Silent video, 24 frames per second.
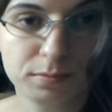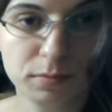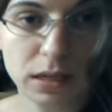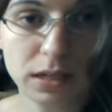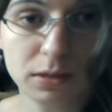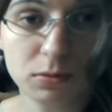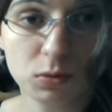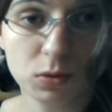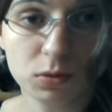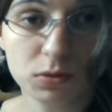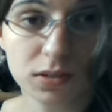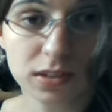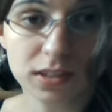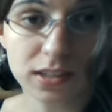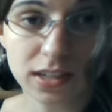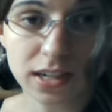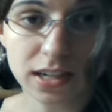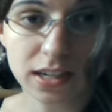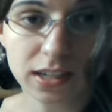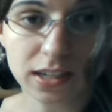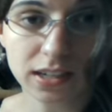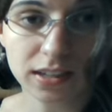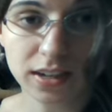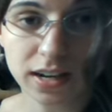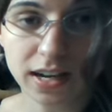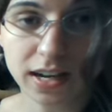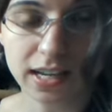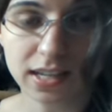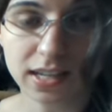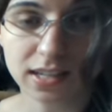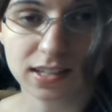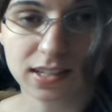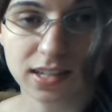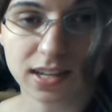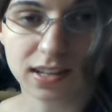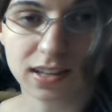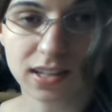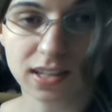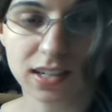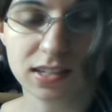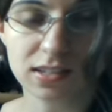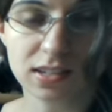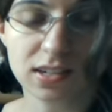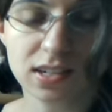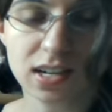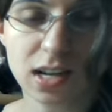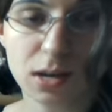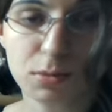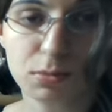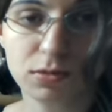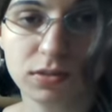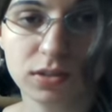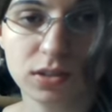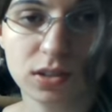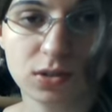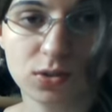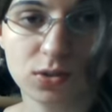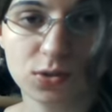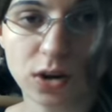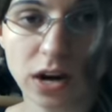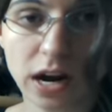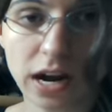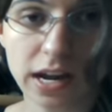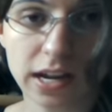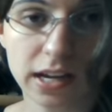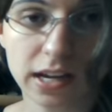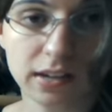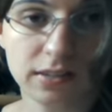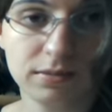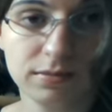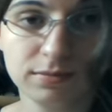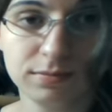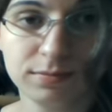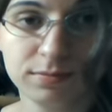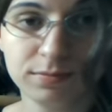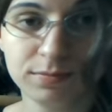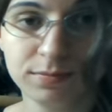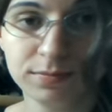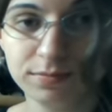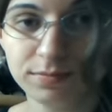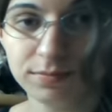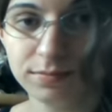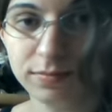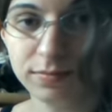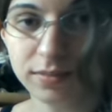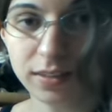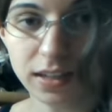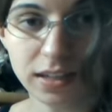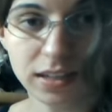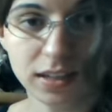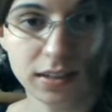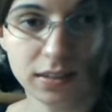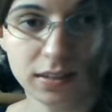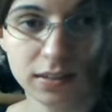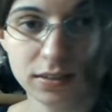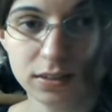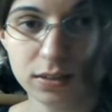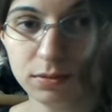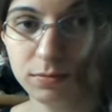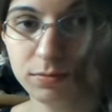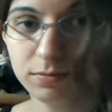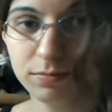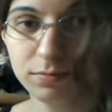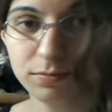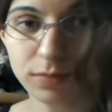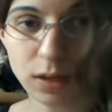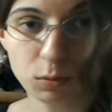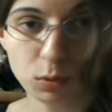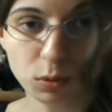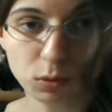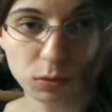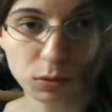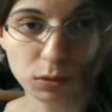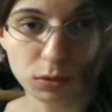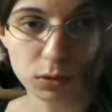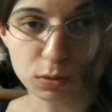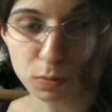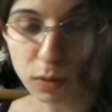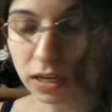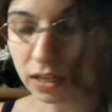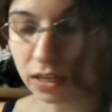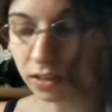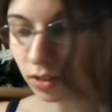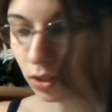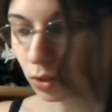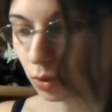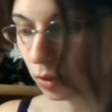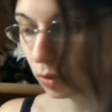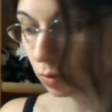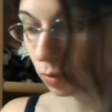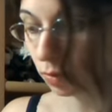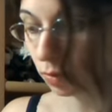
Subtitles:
Paint won't stick. I can set things on top of it to dry, and I won't lose paint to